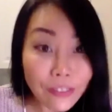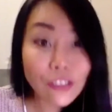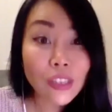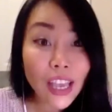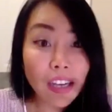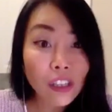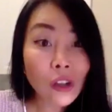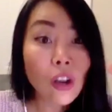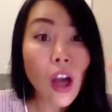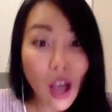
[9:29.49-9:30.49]
have to get
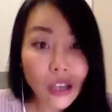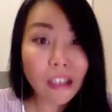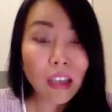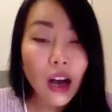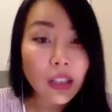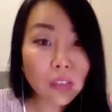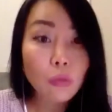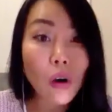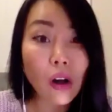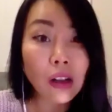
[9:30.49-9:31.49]
a clock on
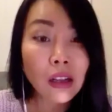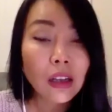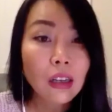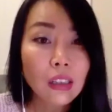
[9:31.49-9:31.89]
the wall.